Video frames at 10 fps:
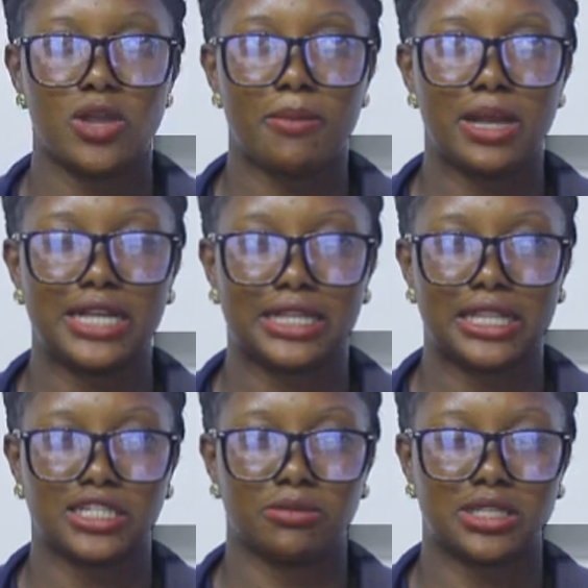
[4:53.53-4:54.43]
we should sit
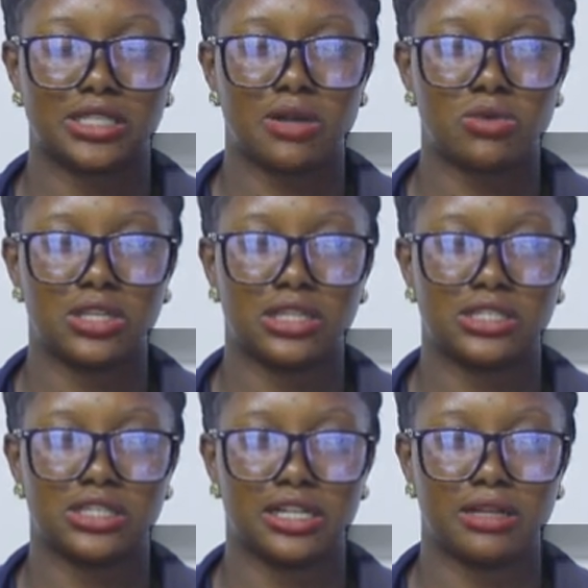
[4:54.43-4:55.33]
and fold our arms
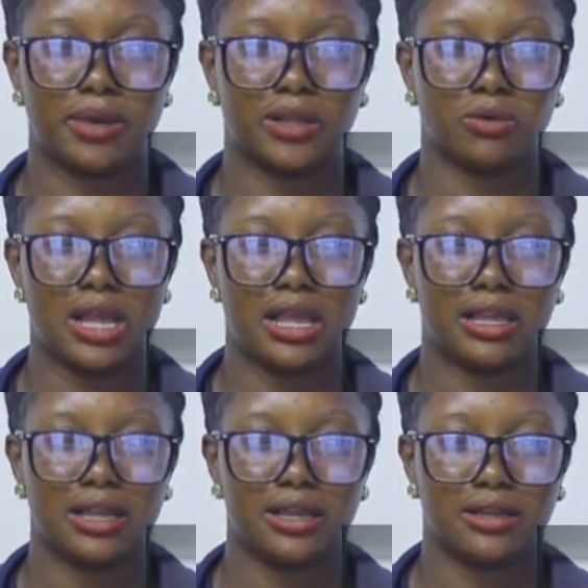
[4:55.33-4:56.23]
and allow them to come
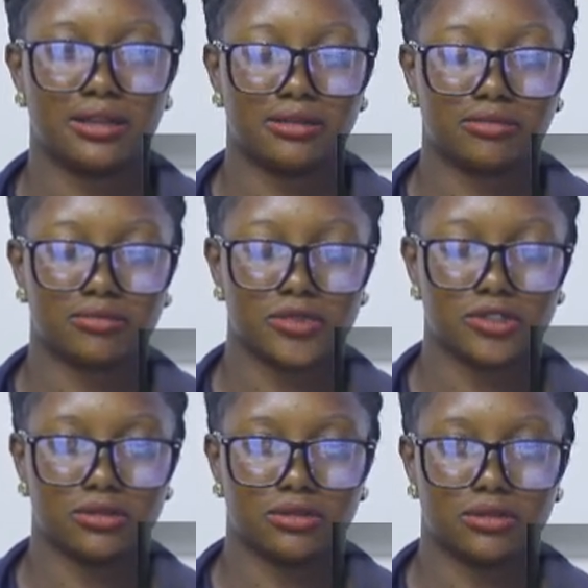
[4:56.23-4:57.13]
and open the register
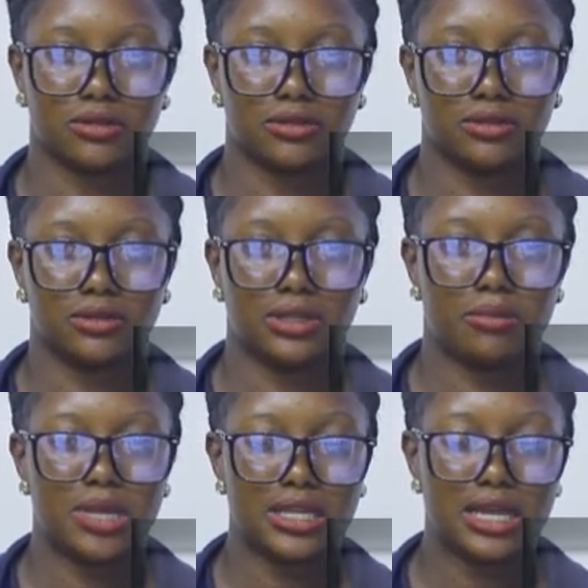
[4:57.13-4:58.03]
and add another
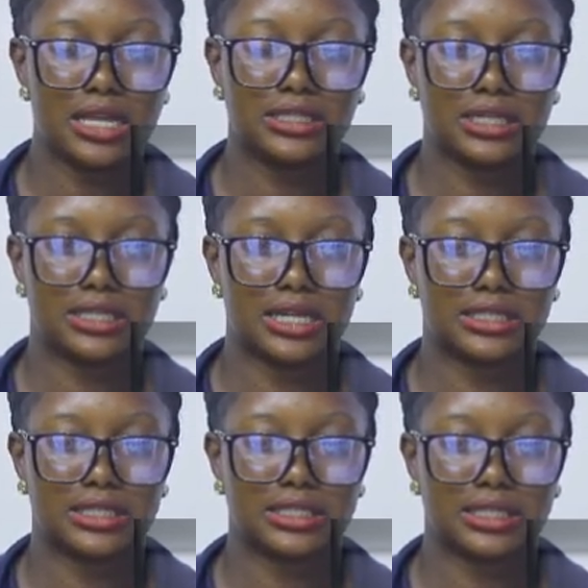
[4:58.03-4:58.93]
names into the
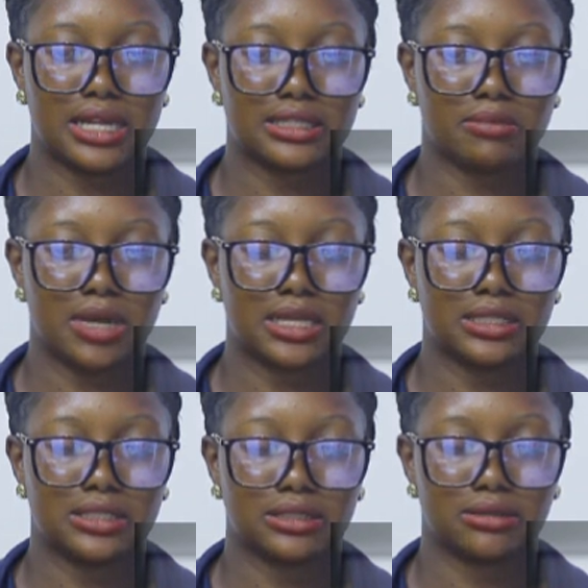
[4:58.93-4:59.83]
already
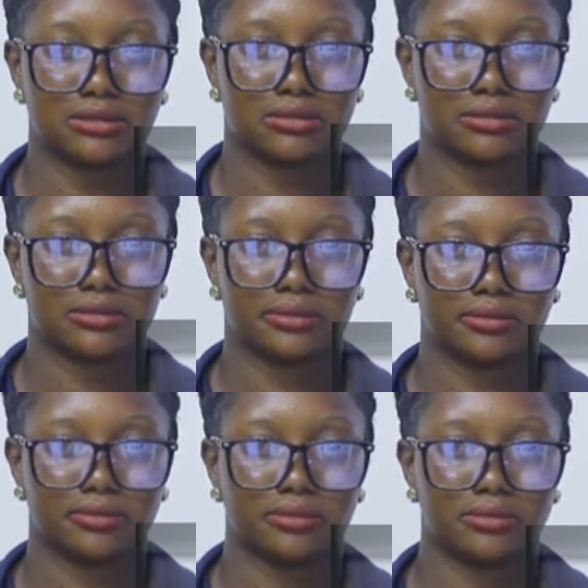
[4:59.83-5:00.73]
existing problems
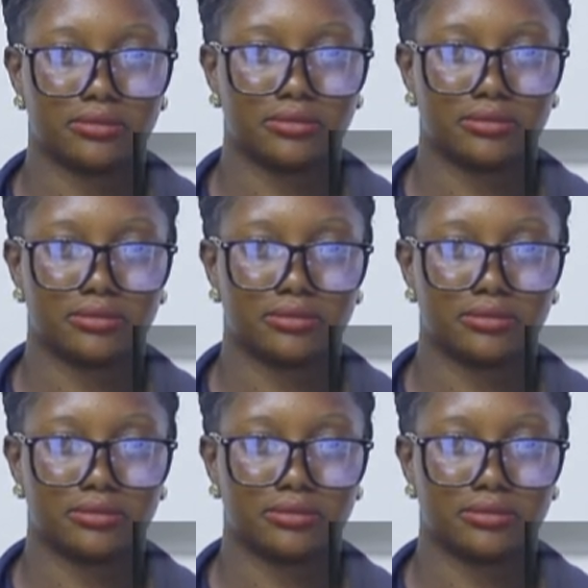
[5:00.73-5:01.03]
that they have.